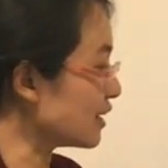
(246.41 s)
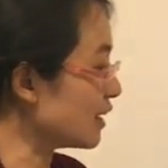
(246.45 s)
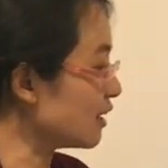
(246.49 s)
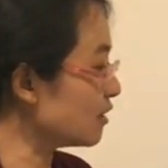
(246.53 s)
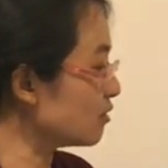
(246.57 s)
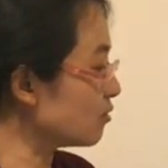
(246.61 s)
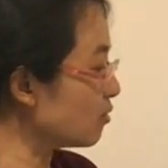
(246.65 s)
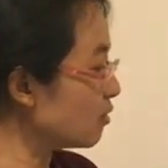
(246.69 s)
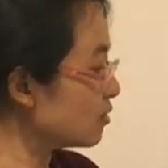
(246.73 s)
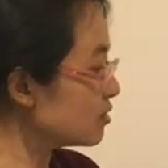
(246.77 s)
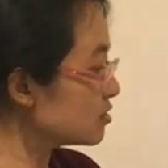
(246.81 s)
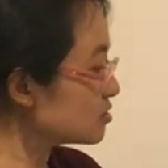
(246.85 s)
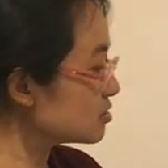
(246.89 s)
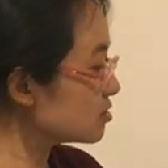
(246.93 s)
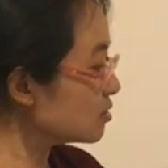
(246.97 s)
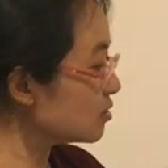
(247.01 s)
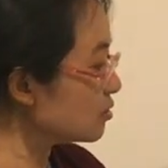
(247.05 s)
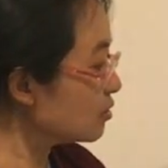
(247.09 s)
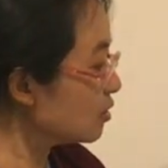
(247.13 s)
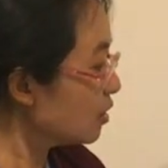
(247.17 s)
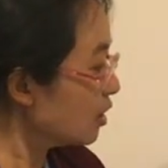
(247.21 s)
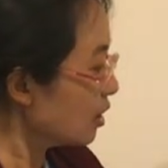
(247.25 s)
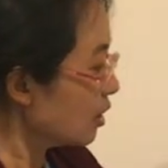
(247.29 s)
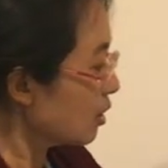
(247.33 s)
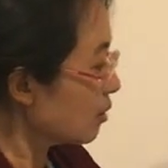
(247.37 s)
and
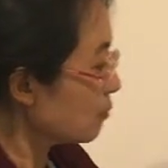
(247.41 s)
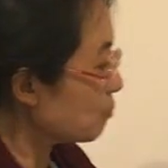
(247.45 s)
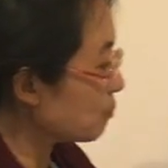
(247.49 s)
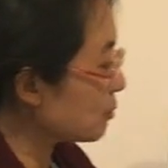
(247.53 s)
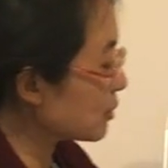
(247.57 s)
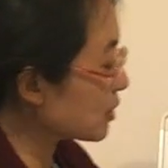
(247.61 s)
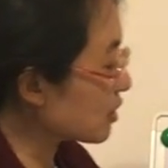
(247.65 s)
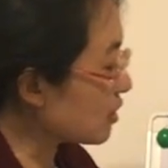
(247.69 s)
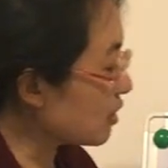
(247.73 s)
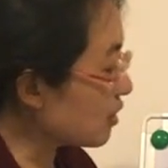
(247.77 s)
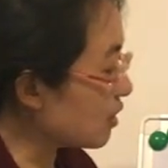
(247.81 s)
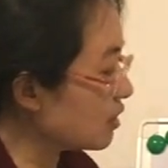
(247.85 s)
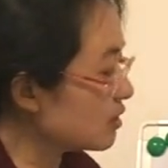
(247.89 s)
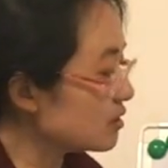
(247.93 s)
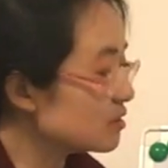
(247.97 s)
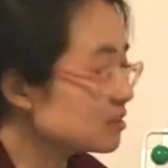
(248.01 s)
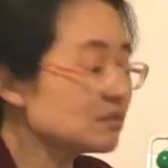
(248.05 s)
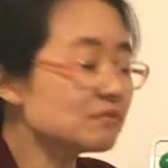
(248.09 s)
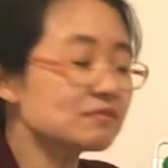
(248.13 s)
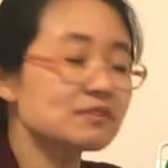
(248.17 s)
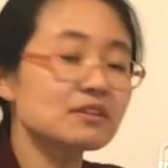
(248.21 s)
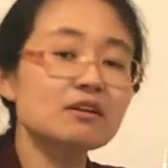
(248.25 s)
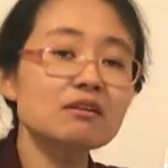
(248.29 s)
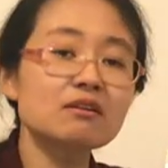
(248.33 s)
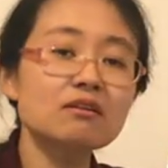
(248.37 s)
also
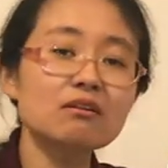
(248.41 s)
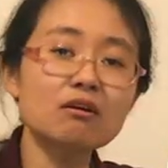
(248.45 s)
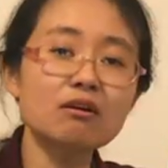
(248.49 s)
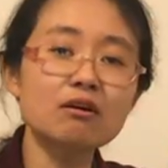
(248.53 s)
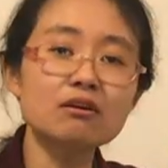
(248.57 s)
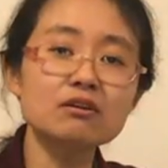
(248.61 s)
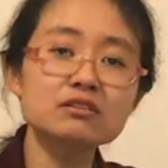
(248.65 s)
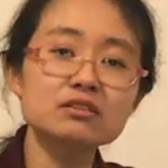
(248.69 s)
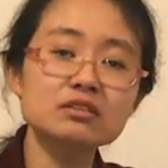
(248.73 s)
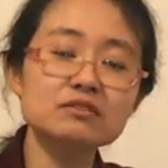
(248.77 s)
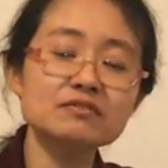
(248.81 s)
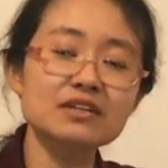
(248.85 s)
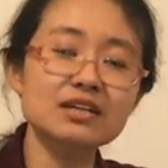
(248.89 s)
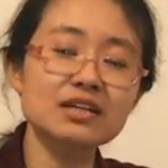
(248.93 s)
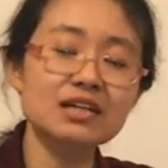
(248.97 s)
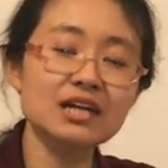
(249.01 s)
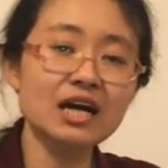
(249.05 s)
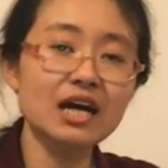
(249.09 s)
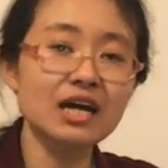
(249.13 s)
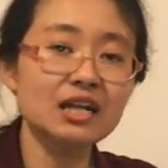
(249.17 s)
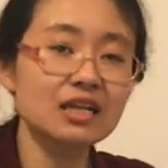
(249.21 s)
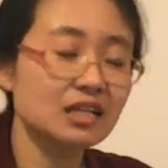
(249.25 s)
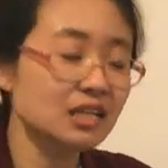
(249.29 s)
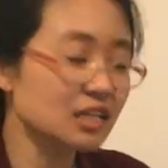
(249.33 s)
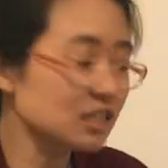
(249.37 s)
because of the loss of the
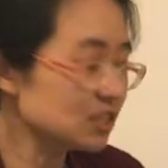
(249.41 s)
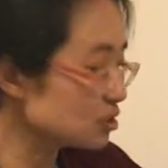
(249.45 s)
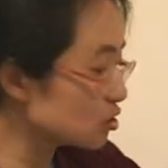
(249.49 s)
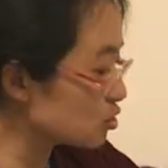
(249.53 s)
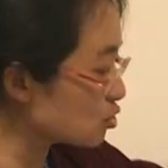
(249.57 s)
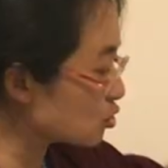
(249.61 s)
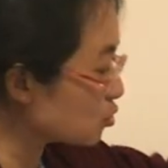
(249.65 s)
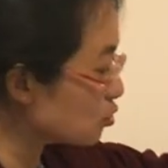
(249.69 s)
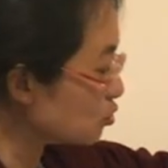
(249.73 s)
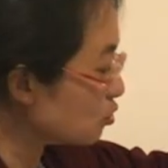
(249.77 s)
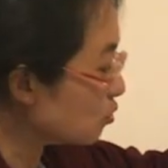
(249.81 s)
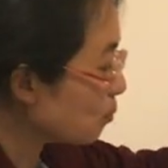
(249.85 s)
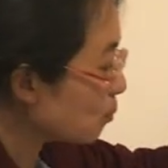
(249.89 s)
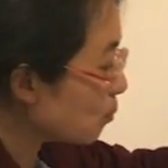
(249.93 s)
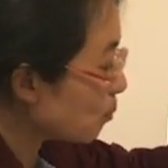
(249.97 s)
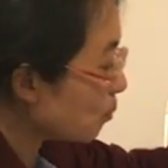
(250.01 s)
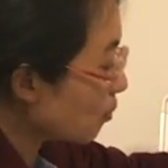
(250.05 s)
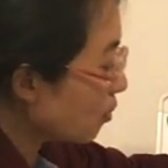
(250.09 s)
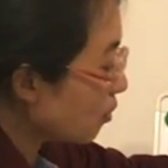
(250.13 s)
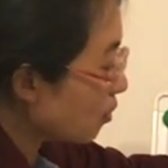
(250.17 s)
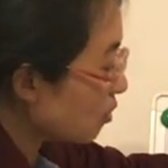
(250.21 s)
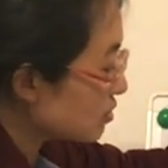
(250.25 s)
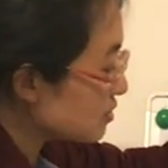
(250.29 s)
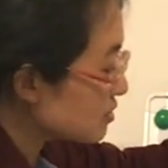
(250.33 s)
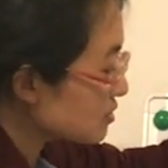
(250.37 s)
cartilage, two
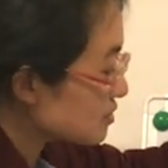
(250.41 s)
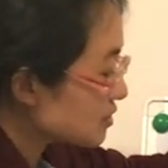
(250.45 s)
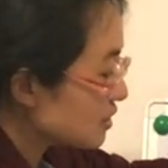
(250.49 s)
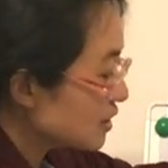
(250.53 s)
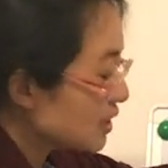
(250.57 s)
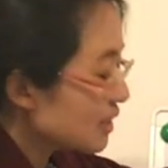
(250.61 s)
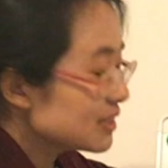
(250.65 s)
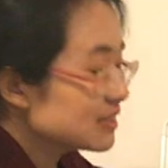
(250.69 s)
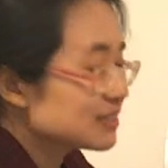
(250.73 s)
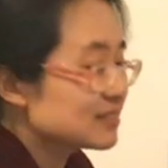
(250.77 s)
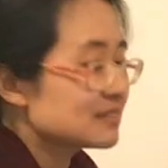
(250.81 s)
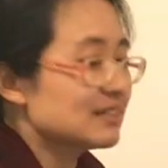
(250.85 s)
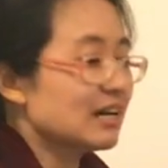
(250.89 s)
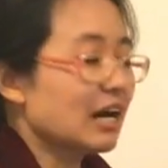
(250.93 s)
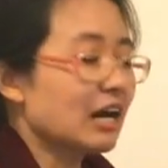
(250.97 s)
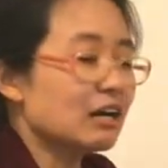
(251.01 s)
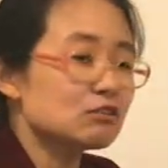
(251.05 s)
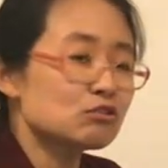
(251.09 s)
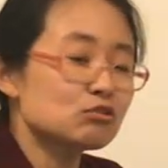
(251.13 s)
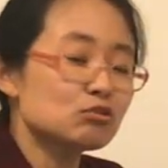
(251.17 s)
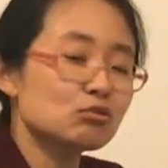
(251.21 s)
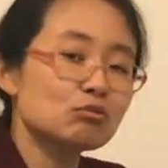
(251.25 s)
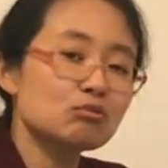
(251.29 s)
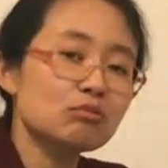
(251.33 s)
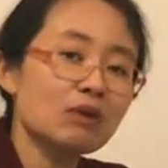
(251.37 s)
bones
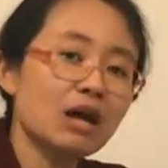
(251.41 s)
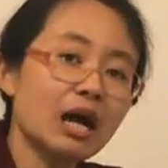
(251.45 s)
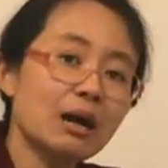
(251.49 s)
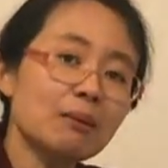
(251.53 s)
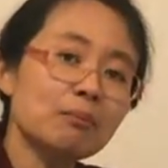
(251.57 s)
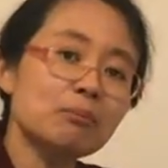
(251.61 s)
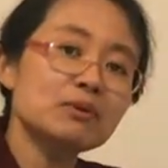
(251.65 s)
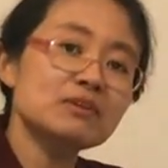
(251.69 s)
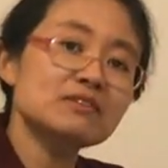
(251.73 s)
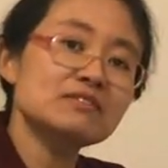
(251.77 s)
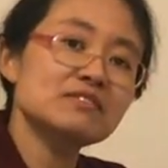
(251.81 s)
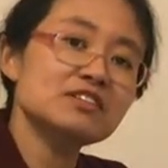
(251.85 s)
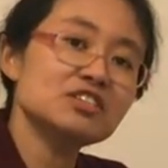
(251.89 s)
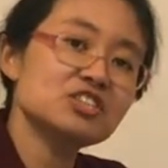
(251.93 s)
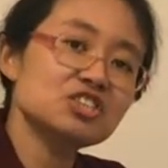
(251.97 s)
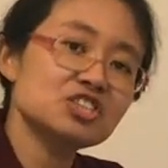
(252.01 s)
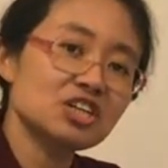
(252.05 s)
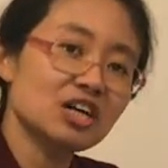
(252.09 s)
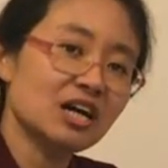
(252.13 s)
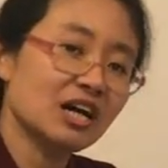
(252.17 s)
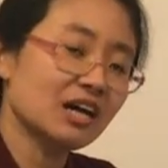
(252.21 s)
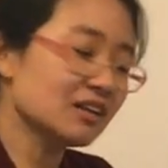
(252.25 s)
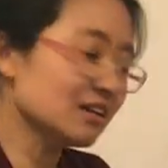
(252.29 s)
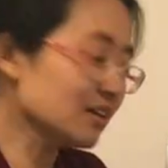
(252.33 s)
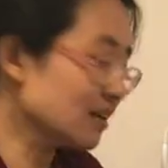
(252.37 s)
start to rub with each
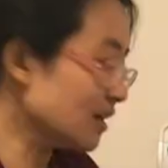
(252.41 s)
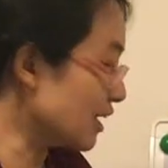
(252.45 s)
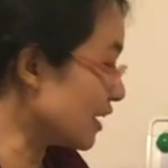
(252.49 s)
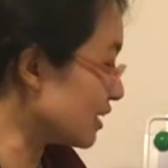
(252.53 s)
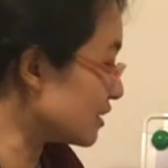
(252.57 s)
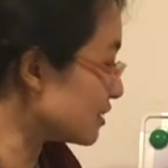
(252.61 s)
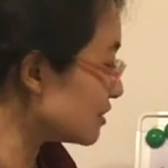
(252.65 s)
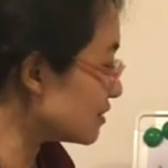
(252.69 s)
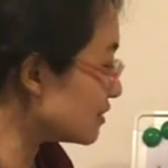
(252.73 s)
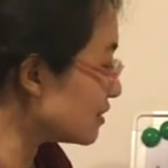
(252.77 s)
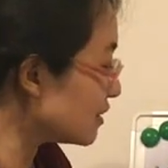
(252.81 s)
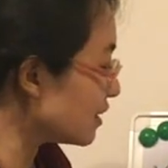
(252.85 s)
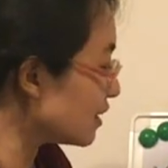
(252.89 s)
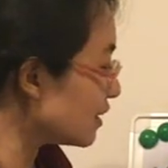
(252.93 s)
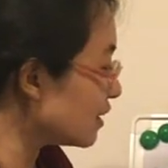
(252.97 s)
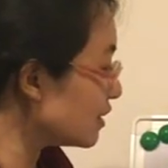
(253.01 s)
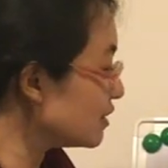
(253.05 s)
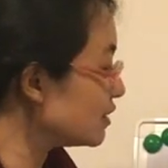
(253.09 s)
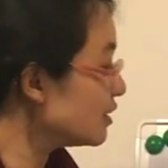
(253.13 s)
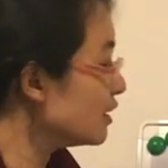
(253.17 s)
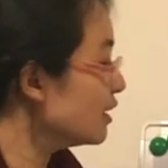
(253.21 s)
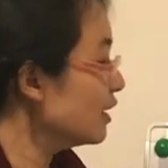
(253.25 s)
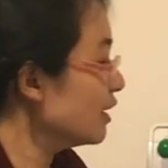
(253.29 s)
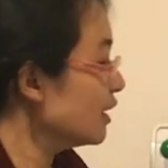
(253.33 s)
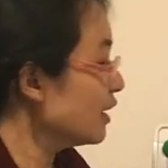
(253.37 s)
other and
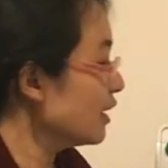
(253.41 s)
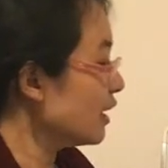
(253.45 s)
then